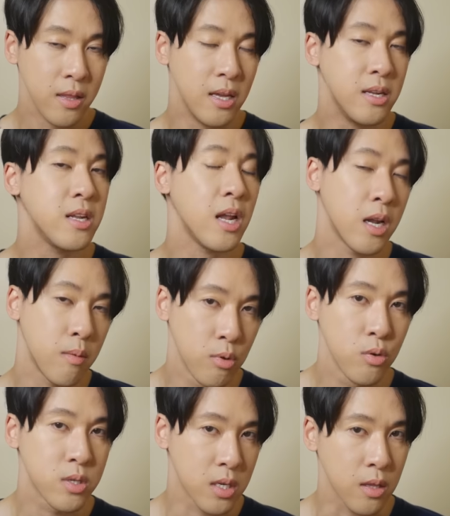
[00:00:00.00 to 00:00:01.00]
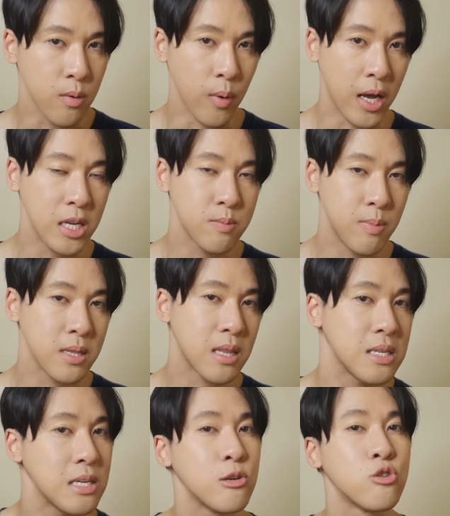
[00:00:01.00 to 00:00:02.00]
They did end up losing the weight, but
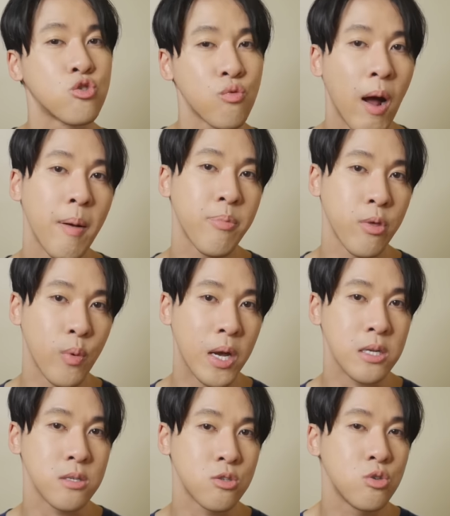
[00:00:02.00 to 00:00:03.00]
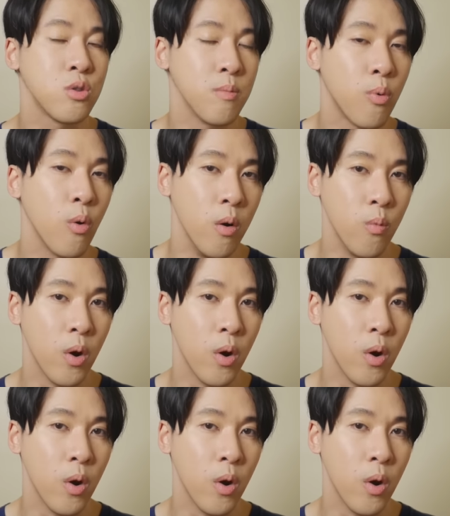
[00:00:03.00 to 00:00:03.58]
they didn't drop the weight to the point